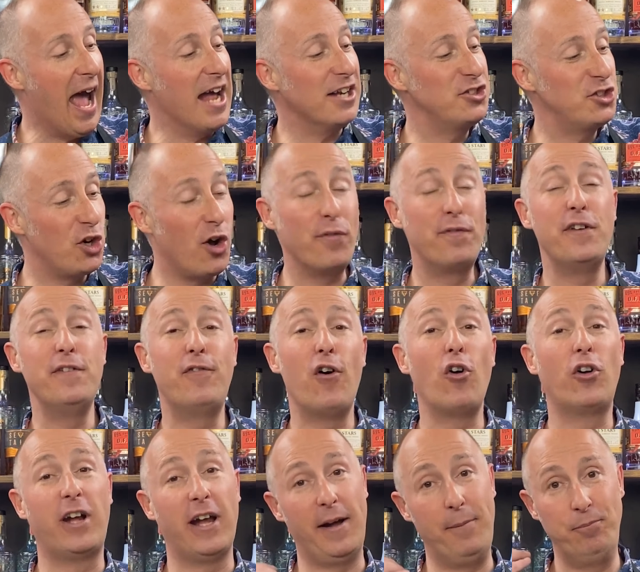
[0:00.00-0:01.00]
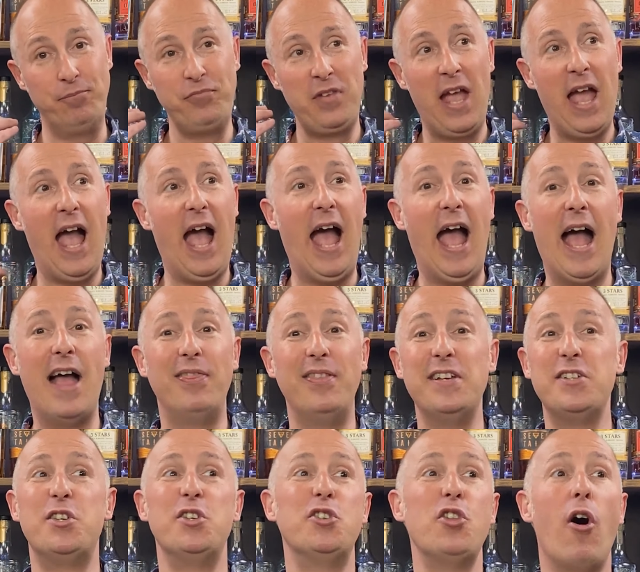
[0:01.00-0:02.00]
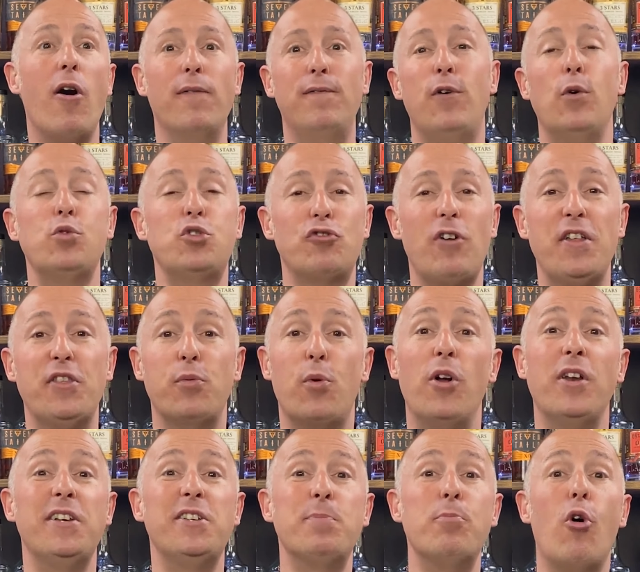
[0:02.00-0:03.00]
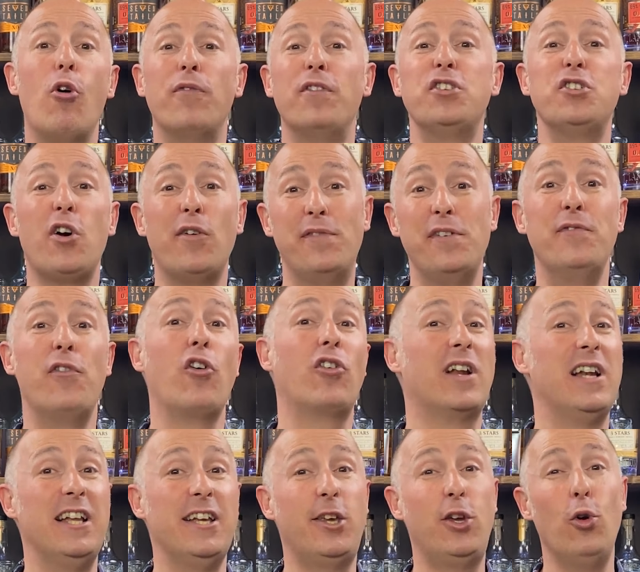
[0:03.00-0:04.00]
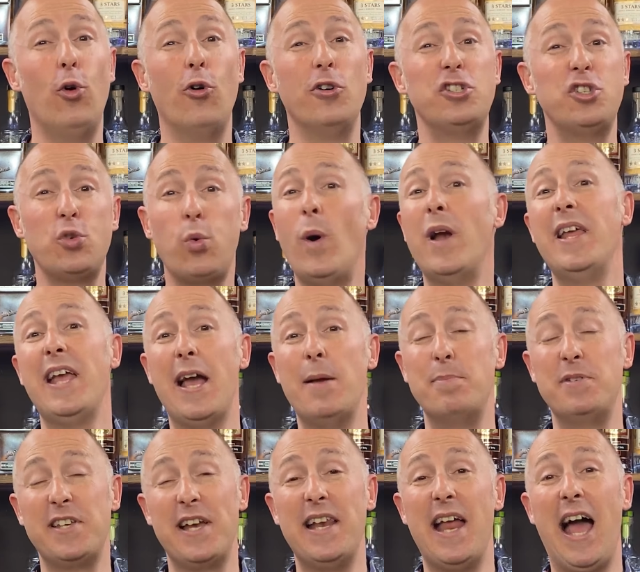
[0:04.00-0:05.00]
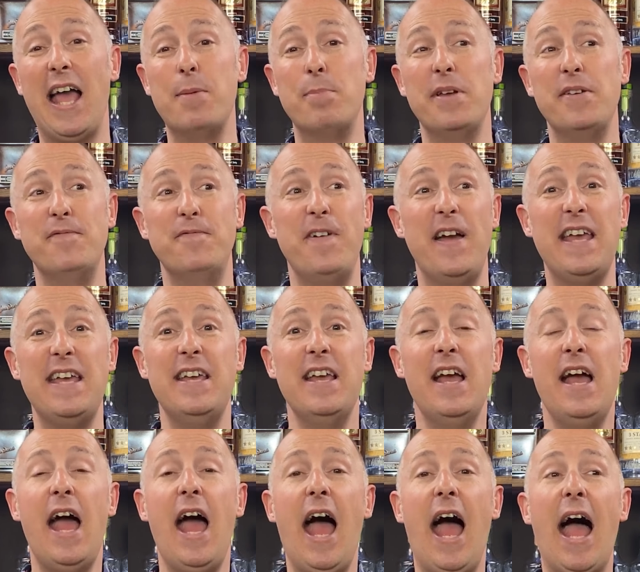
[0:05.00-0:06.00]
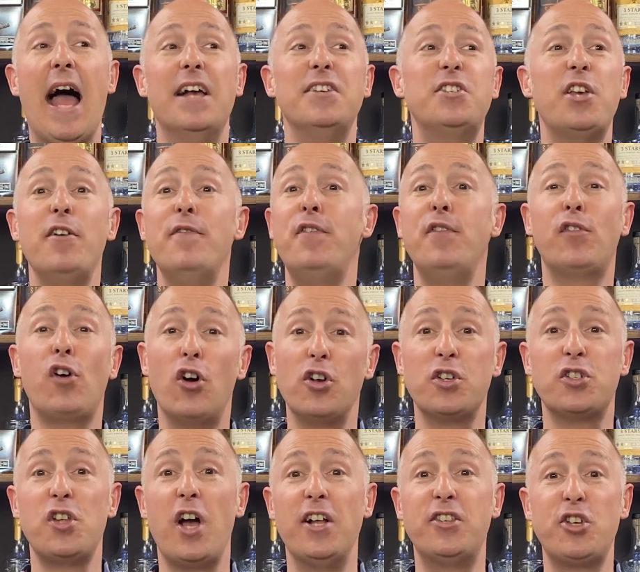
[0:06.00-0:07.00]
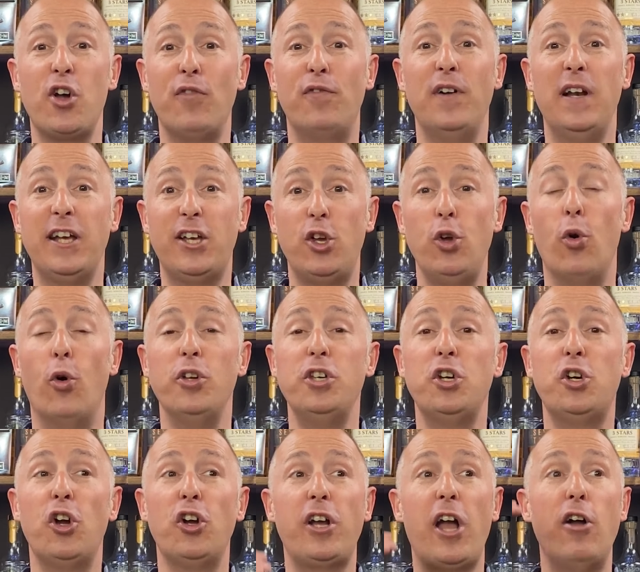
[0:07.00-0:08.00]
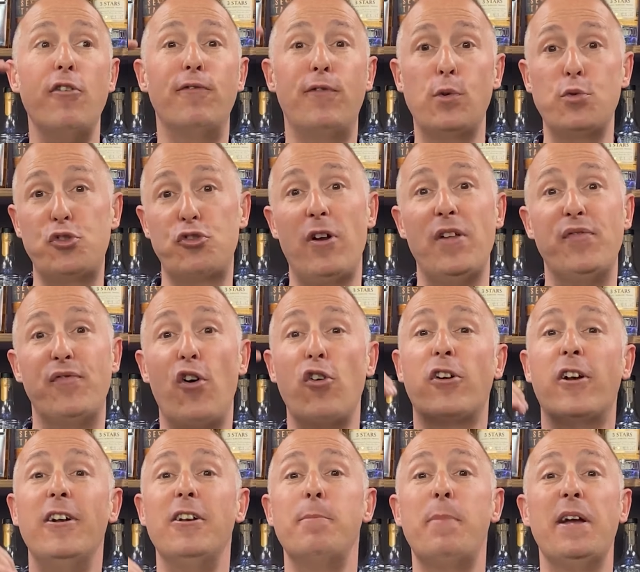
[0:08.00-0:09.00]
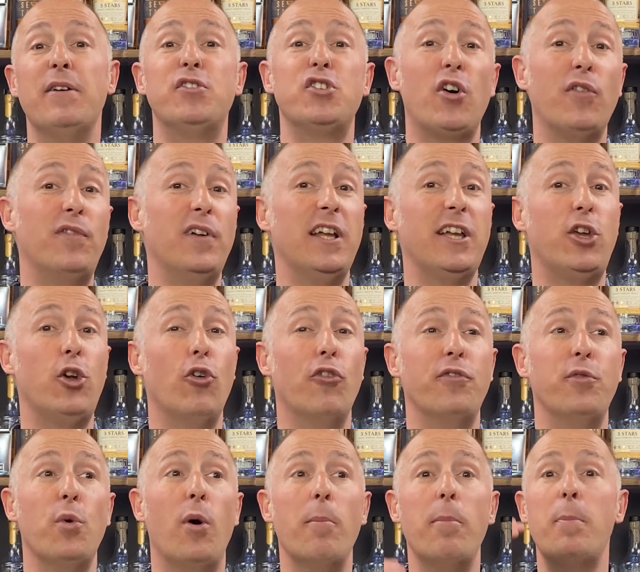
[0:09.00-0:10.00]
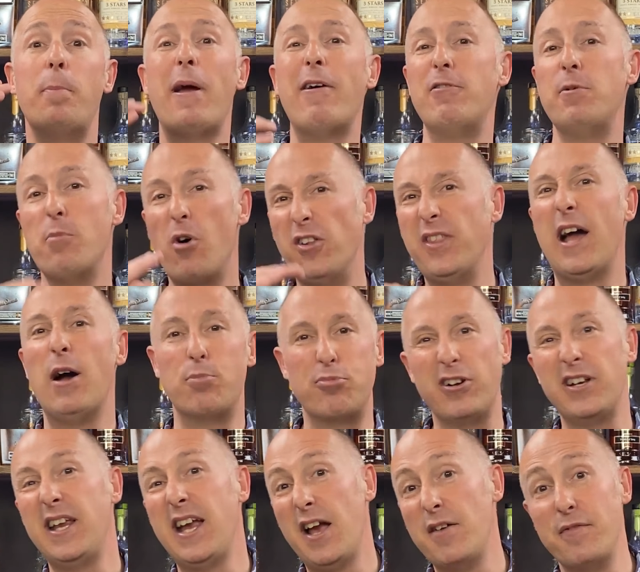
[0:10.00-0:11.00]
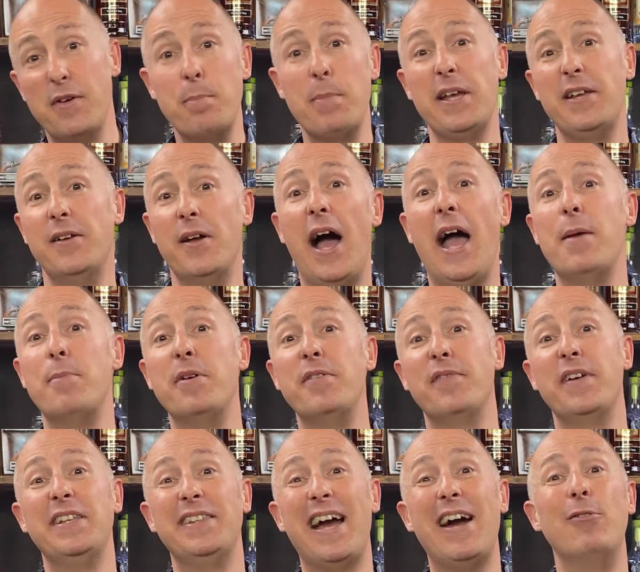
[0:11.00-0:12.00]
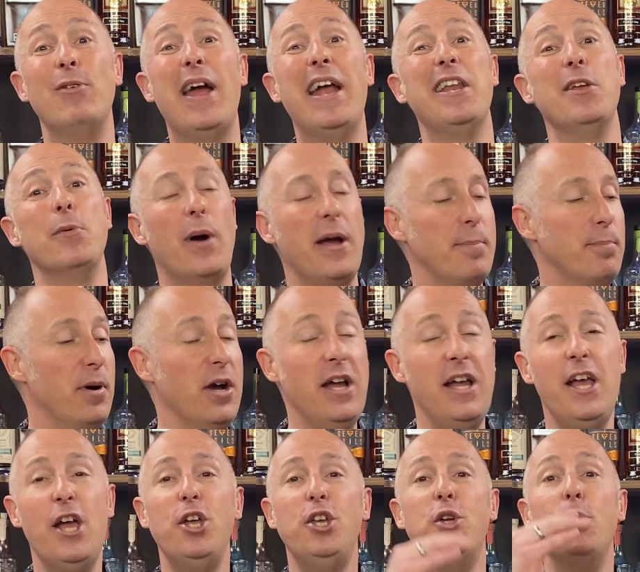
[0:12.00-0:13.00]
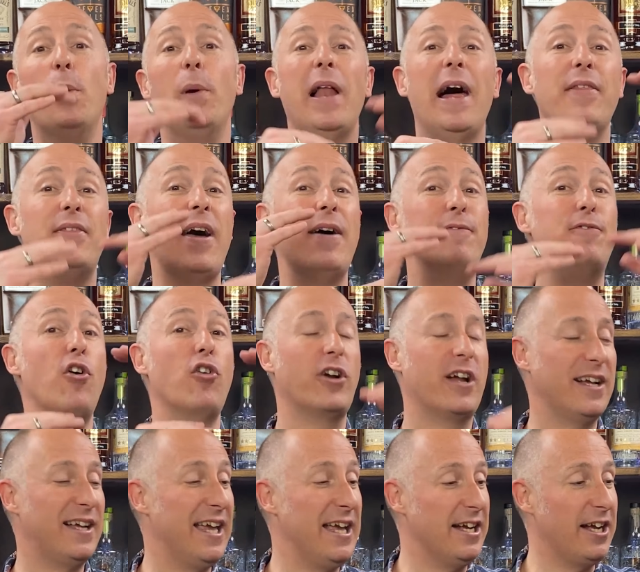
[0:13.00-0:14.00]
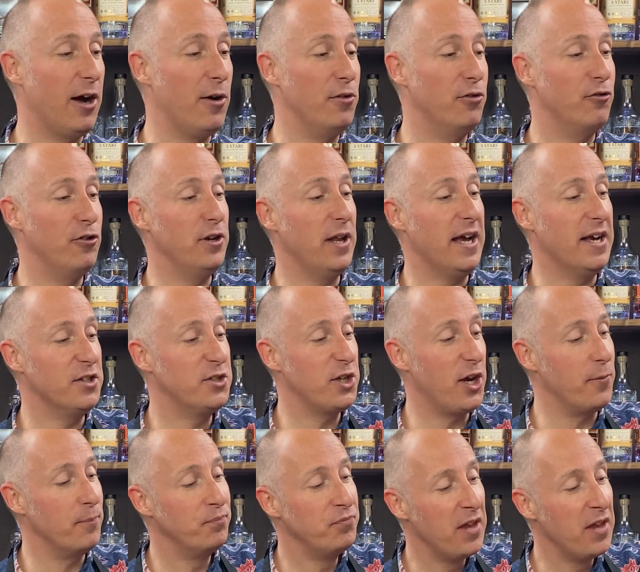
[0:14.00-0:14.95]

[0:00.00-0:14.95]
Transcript: toffee vodka. This is not a full strength one. It's more of a toffee vodka liqueur. It's 28% ABV. So if you've got a toffee liqueur, you could go full strength vodka and a bit of toffee liqueur if you want. But bear in mind that'll bring the ABV down anyway. But you will have that vodka kick going through there. So